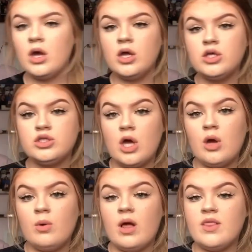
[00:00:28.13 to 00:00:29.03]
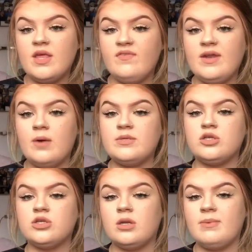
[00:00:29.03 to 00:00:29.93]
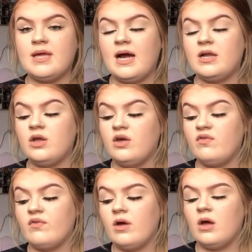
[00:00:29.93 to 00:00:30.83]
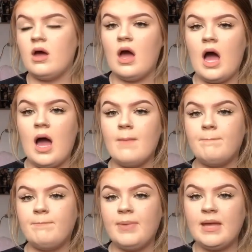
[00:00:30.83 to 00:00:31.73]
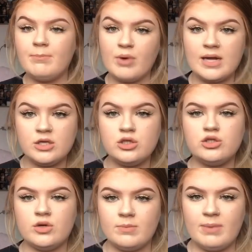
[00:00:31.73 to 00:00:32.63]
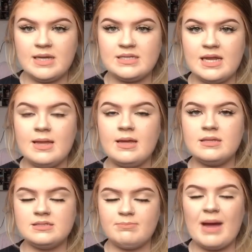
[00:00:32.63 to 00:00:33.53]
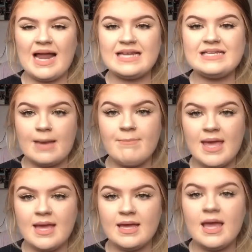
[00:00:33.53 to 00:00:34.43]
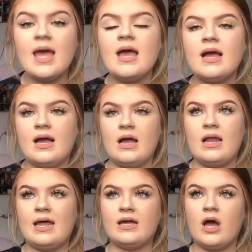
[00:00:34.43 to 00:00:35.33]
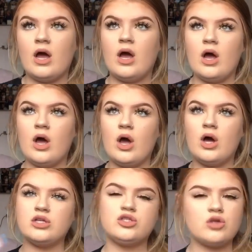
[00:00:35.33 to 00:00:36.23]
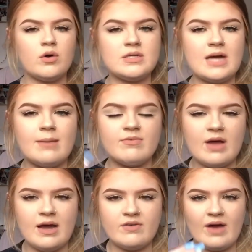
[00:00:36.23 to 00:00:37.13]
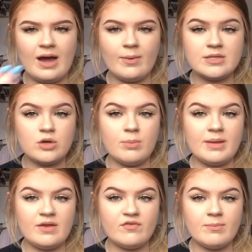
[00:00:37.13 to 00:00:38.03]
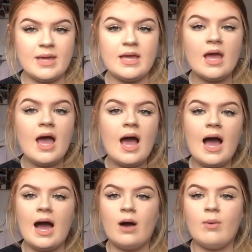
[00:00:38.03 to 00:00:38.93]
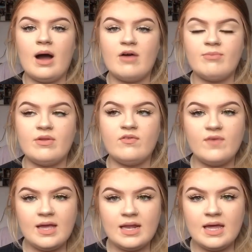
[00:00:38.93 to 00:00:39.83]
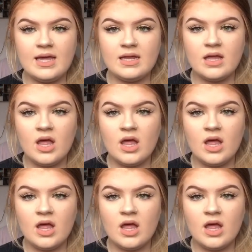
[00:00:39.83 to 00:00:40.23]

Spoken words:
So this video is just going to be kind of being pregnant during the pandemic, like a story time of kind of how it's all been for me, how I've been feeling,